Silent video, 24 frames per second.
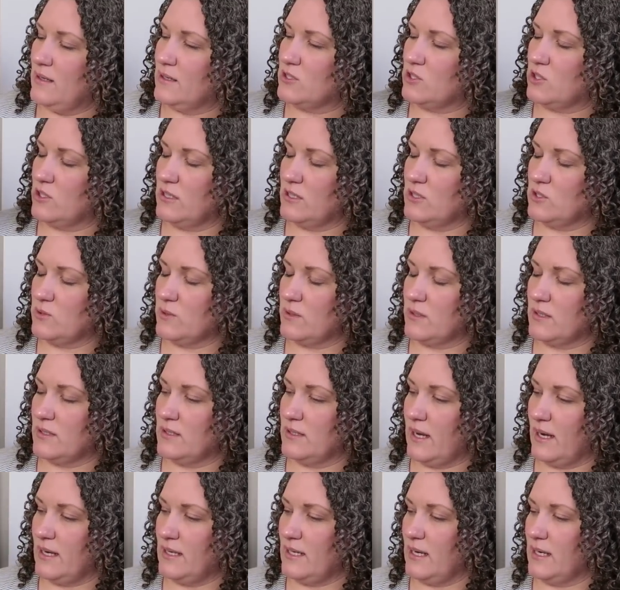So these were
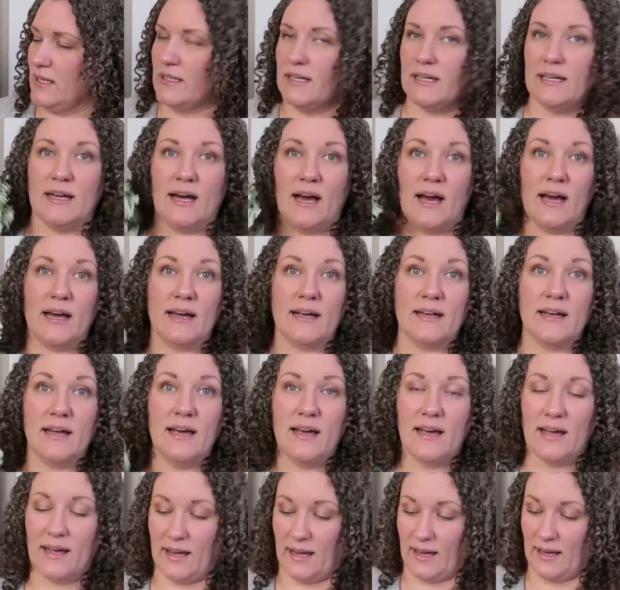$9.99,
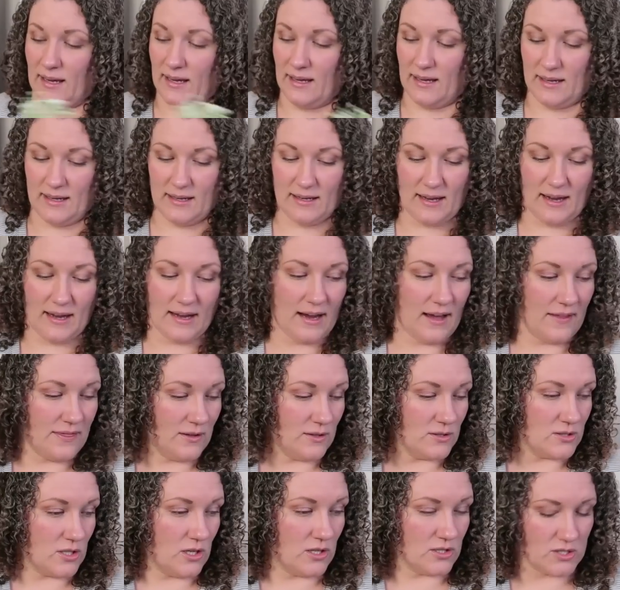and I got
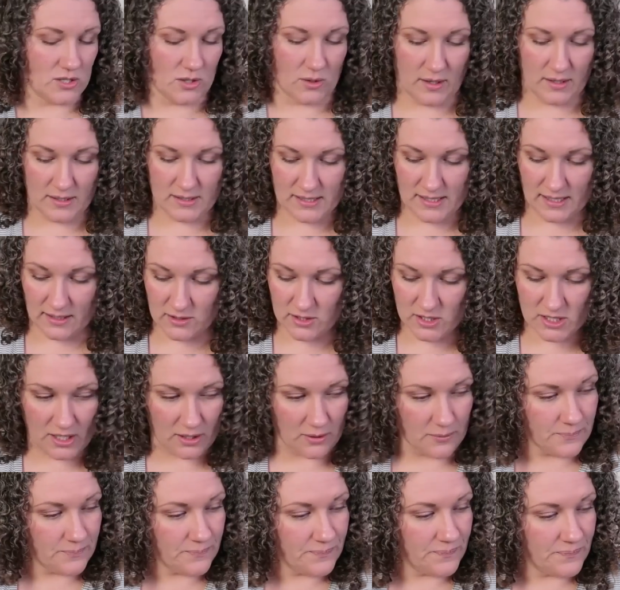those also on sale
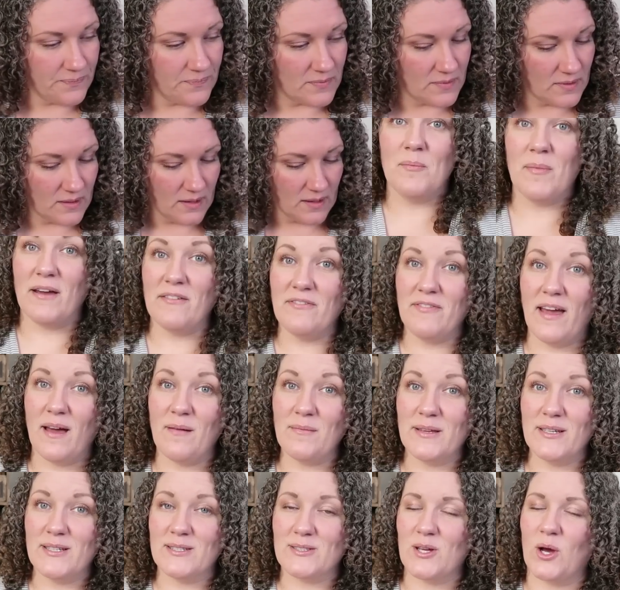too. My
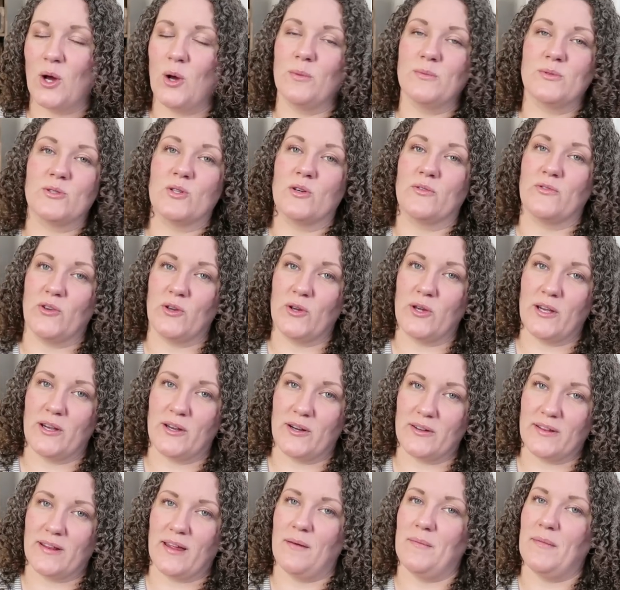family is home, so if you
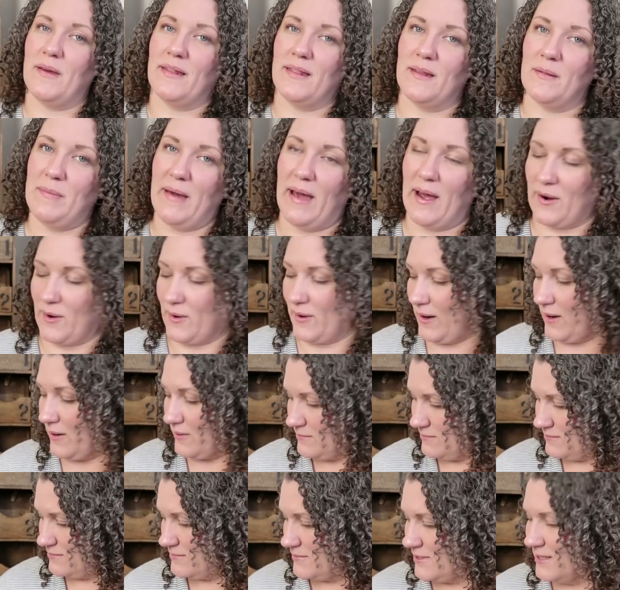hear them in the
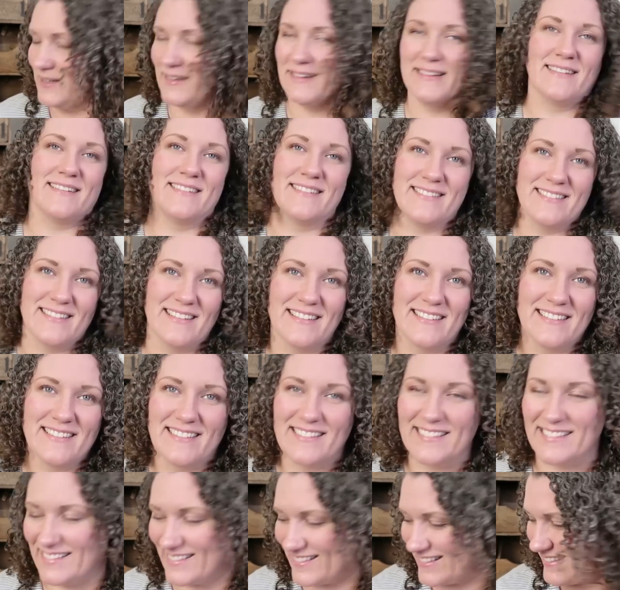background,
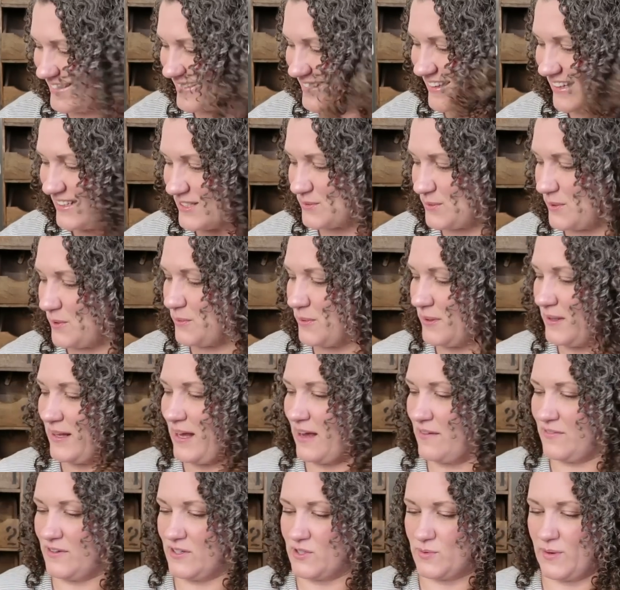that's what real
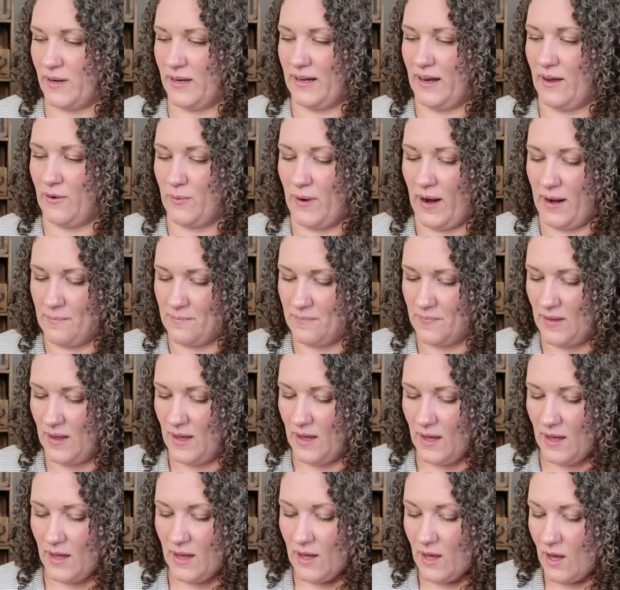life is right now, right?
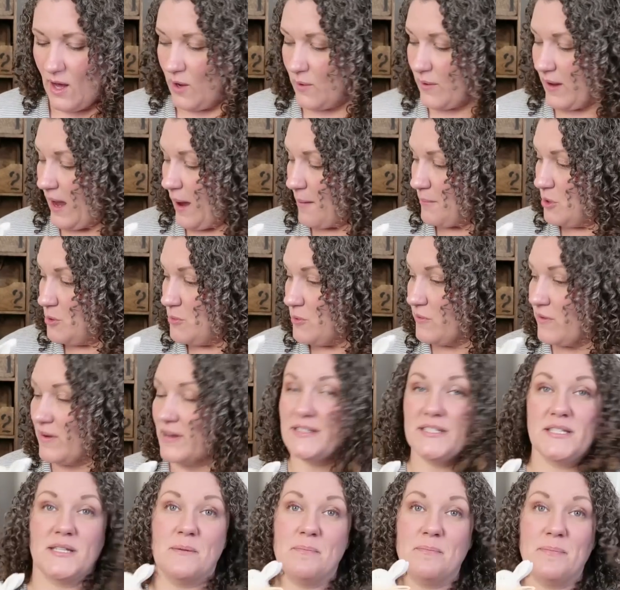Okay, I'm gonna move
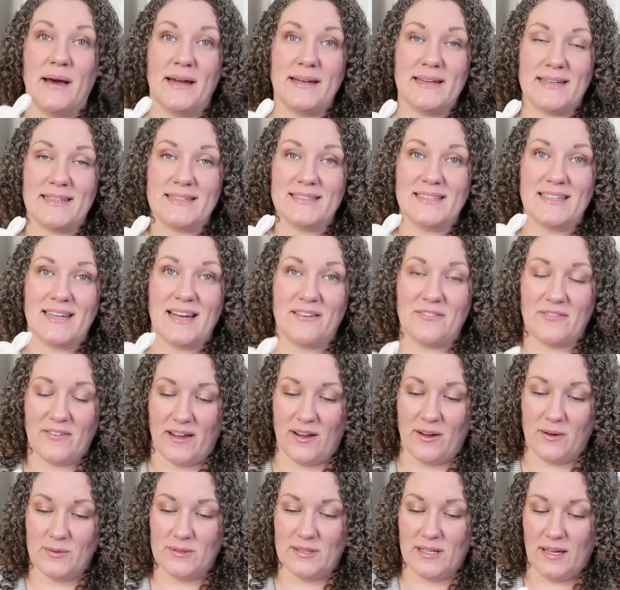on to the bunnies that I
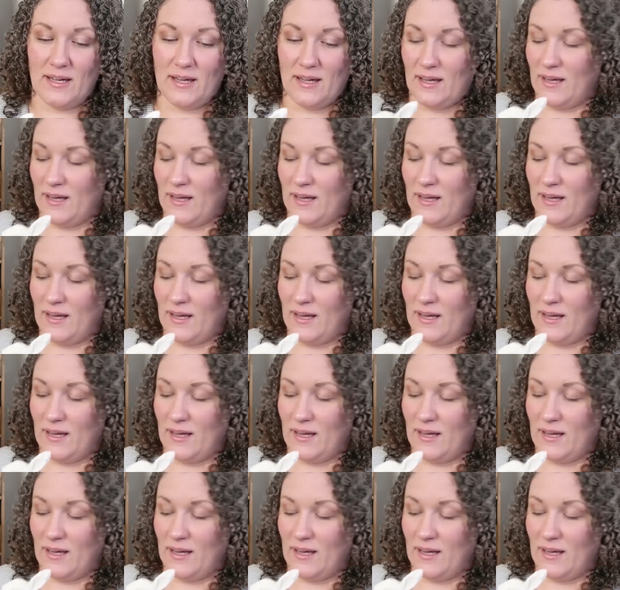found.